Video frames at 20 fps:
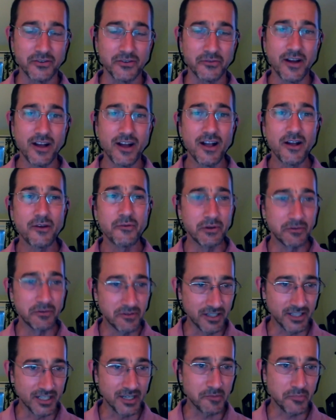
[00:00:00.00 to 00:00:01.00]
So
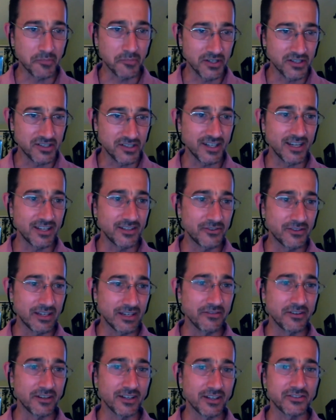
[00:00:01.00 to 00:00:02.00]
we really appreciate you
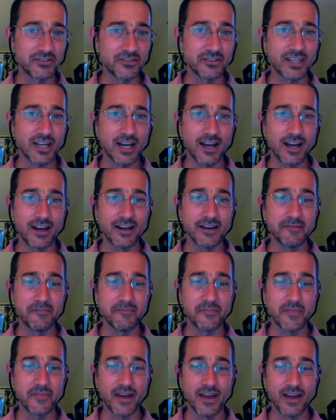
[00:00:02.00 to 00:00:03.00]
giving us your
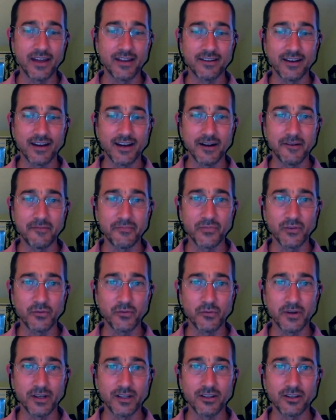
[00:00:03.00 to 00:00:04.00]
time, and uh,
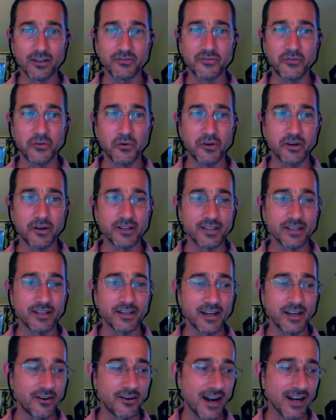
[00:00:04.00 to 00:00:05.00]
we look forward
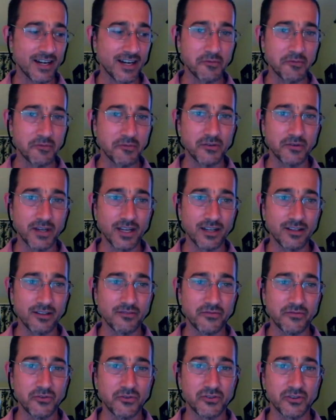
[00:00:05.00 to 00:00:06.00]
to interacting with you again
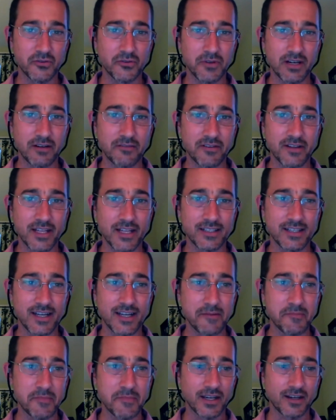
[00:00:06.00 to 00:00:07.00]
in the future whenever that
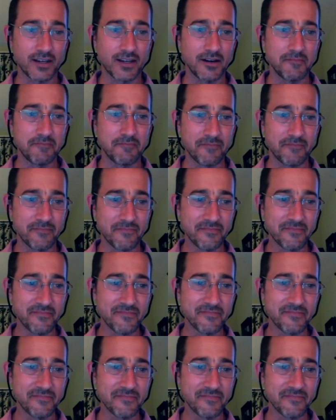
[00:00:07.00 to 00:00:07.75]
time may come.